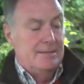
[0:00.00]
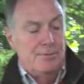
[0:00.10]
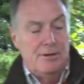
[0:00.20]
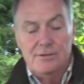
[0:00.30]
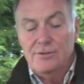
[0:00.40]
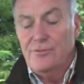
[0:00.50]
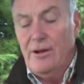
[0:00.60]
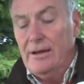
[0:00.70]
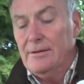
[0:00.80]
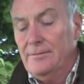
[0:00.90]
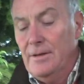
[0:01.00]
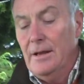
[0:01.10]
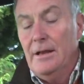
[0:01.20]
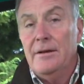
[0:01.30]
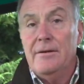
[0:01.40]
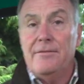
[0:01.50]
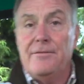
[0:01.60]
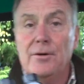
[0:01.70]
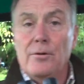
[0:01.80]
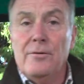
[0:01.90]
a Briggs & Stratton
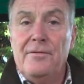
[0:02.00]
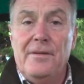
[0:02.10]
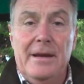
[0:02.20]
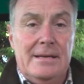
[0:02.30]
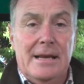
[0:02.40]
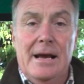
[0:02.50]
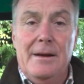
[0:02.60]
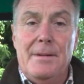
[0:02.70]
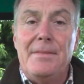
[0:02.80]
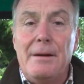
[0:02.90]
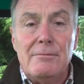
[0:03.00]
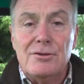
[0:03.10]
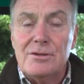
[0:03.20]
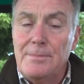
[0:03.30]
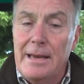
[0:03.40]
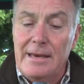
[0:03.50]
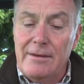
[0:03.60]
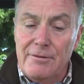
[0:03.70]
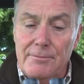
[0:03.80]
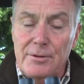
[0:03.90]
fuel fit, and that will just make
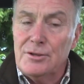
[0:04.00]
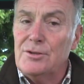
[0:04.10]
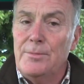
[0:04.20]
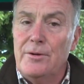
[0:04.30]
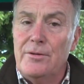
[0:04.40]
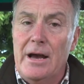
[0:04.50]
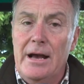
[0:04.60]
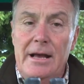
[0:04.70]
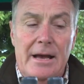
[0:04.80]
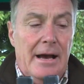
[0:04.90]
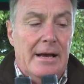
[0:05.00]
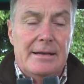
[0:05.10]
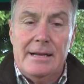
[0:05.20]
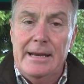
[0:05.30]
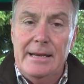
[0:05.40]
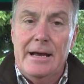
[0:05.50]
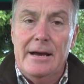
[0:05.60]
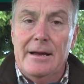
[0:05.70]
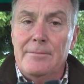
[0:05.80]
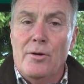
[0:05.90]
it run much smoother and
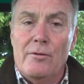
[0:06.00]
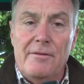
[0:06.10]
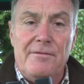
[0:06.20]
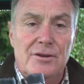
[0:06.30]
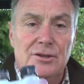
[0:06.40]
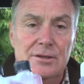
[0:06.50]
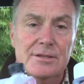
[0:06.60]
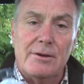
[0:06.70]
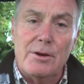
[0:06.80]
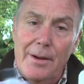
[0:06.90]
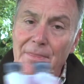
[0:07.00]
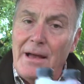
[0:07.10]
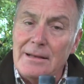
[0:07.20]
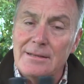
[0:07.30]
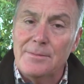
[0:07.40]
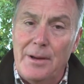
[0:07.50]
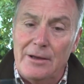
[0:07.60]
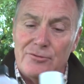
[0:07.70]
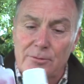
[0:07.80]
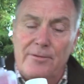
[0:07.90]
cleaner and more efficient. So you add that to the
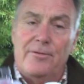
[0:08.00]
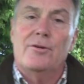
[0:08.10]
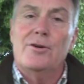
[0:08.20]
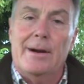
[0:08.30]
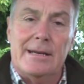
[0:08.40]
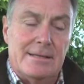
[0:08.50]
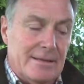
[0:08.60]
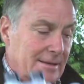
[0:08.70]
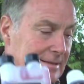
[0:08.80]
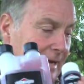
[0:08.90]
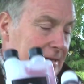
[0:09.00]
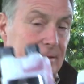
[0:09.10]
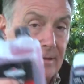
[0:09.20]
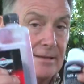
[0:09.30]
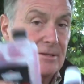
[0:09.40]
petrol before you add it to the tank, so that's